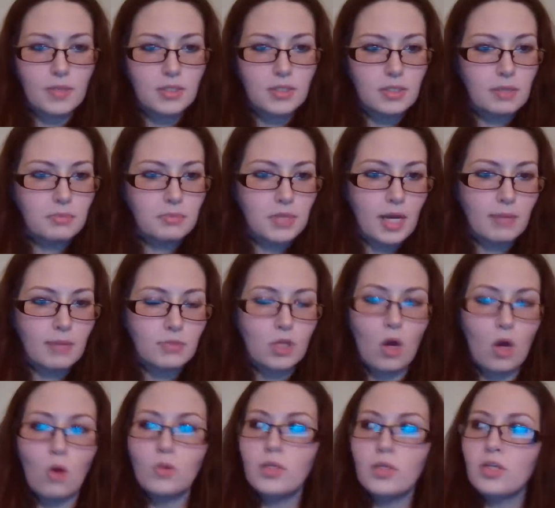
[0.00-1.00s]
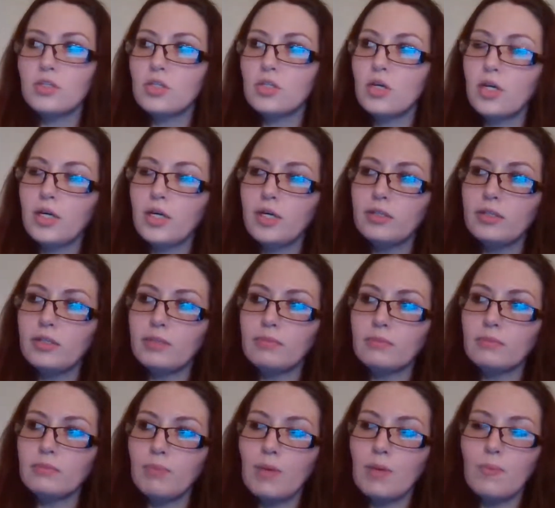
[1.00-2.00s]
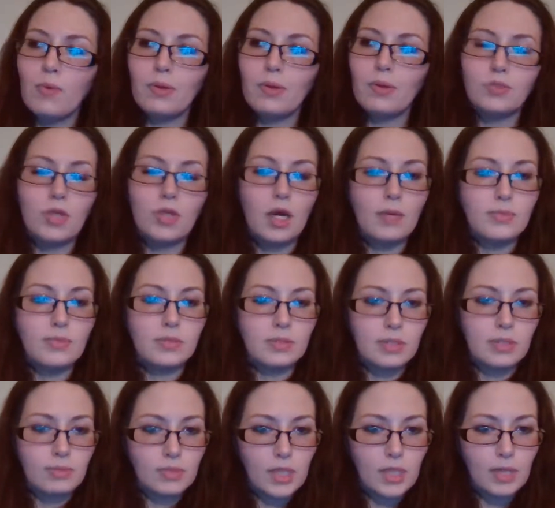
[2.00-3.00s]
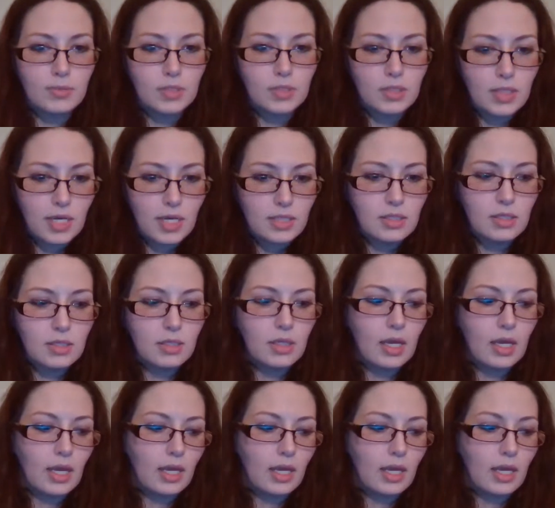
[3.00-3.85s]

And sometimes coal does good and people have jobs, and sometimes it doesn't.